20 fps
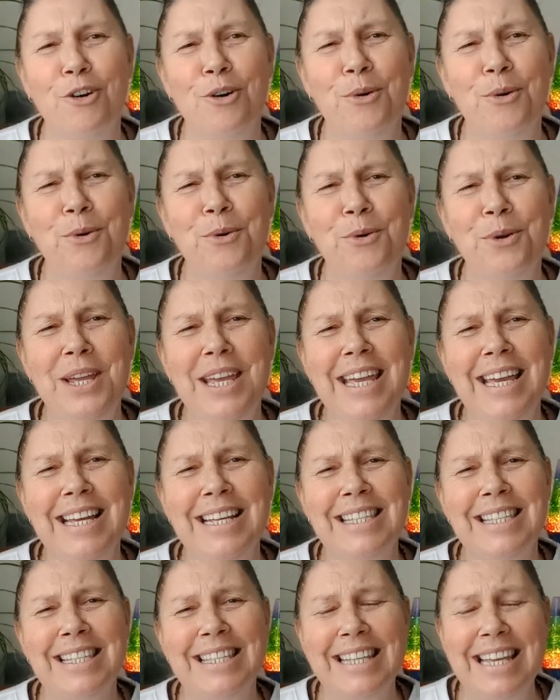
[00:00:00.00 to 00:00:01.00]
Oh,
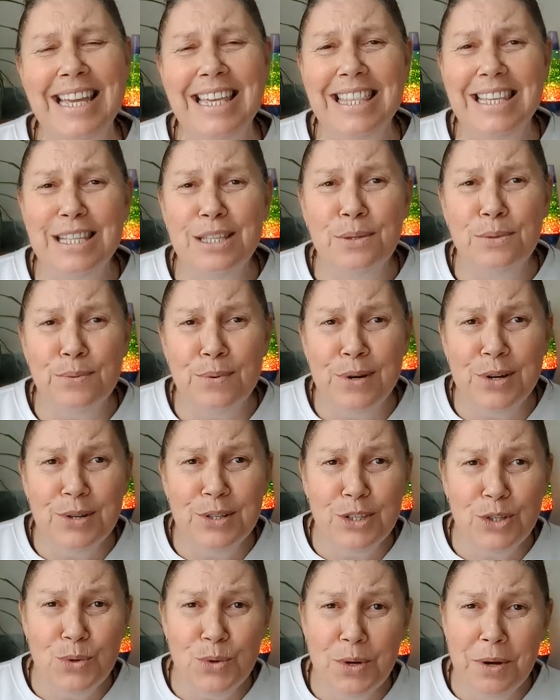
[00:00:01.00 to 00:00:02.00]
yes. See, this is what I
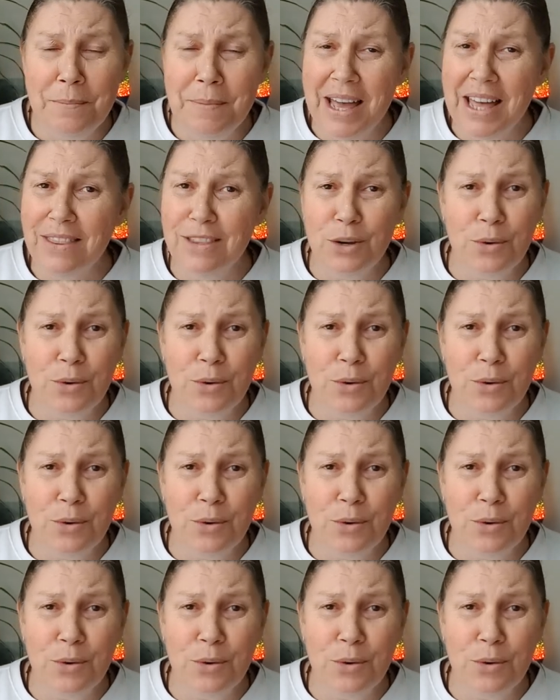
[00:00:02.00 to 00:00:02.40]
was talking about.